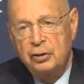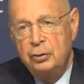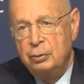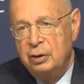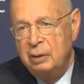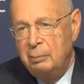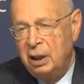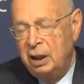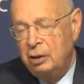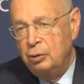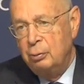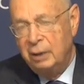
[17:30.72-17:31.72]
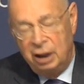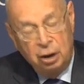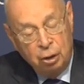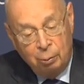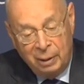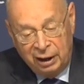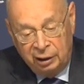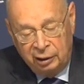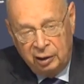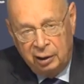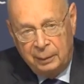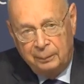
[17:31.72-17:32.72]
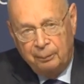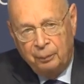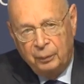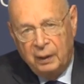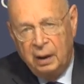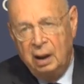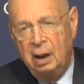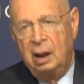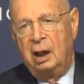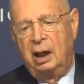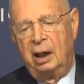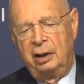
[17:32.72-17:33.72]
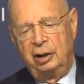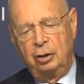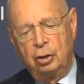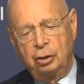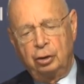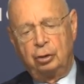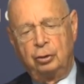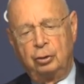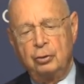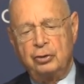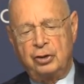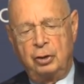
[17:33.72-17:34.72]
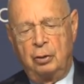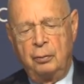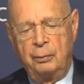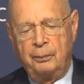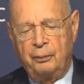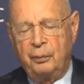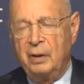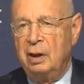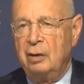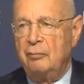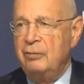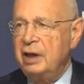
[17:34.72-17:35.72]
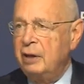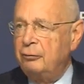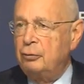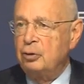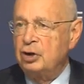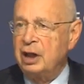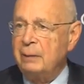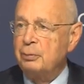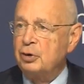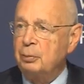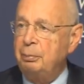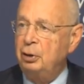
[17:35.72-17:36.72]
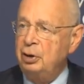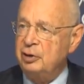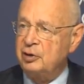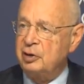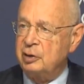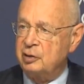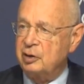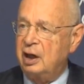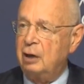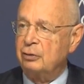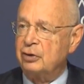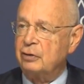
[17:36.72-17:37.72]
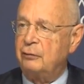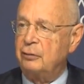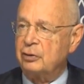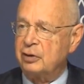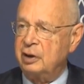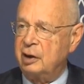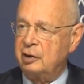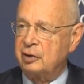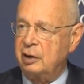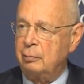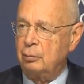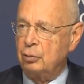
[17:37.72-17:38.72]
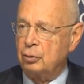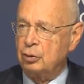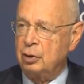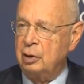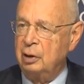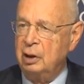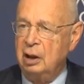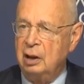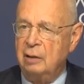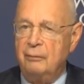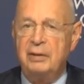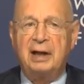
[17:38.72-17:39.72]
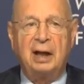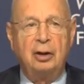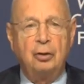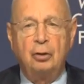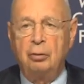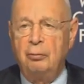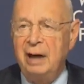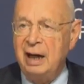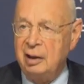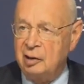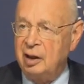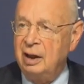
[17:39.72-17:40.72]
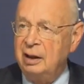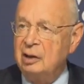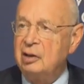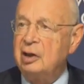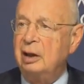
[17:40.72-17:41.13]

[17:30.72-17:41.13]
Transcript: Now, so once we realize that if we do not act along with those who want change or liberation, that we are then being the ones who stop them